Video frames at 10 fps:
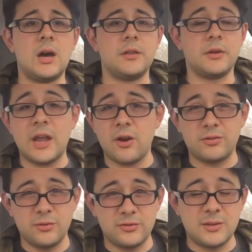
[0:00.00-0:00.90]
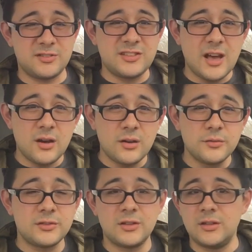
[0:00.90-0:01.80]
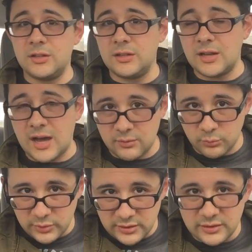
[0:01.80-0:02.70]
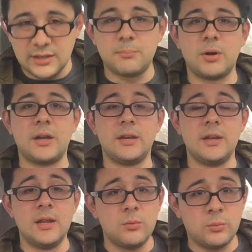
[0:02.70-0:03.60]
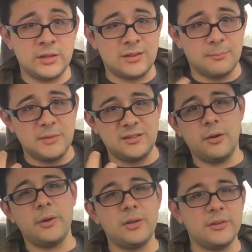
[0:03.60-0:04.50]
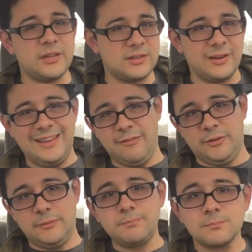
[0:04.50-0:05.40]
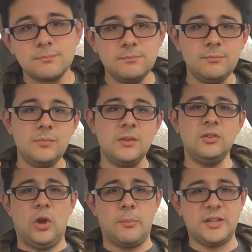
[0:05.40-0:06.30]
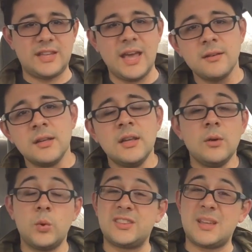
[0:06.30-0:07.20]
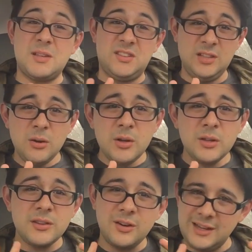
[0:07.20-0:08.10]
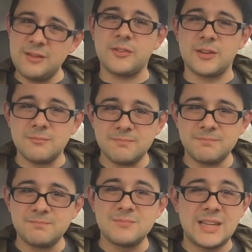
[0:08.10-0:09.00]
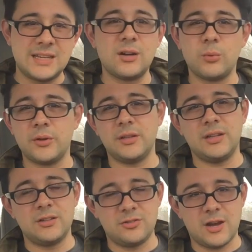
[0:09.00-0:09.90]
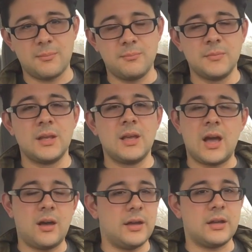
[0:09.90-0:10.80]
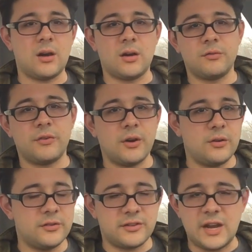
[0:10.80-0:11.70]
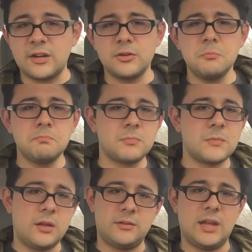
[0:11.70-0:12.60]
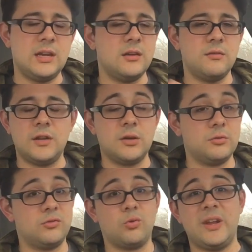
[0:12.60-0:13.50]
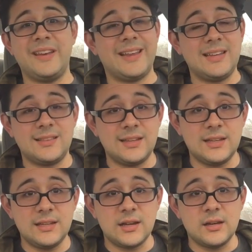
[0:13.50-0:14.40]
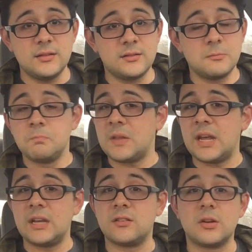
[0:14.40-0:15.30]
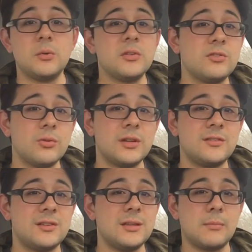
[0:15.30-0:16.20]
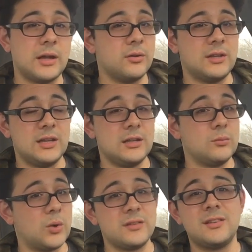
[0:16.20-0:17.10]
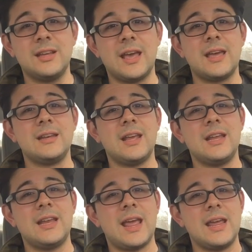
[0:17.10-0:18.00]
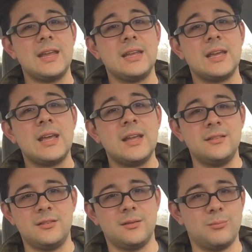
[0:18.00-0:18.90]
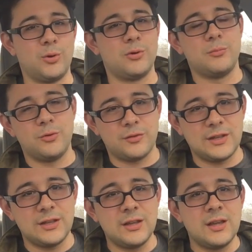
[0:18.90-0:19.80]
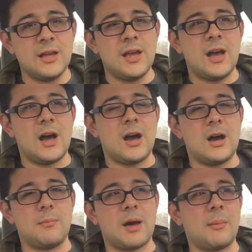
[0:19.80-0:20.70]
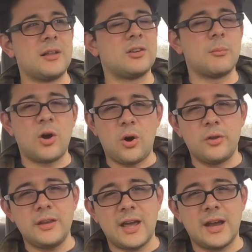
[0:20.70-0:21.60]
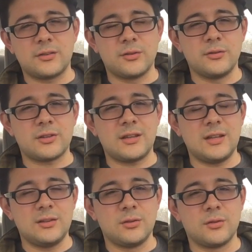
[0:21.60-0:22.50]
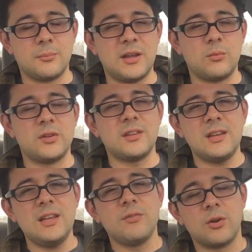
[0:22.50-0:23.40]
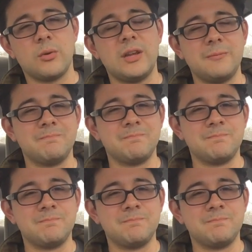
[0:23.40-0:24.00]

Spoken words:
Their characters themselves, not really, but with the material that they're given, sorry about that, with the material they're given, they did a really good job. I like Colin Farrell as an actor. Danny DeVito is great in anything he does, and it's always a joy to see Michael Keaton once again in a Tim Burton movie. I'm not talking about all the actors. I think those are the main ones. And Eva Green,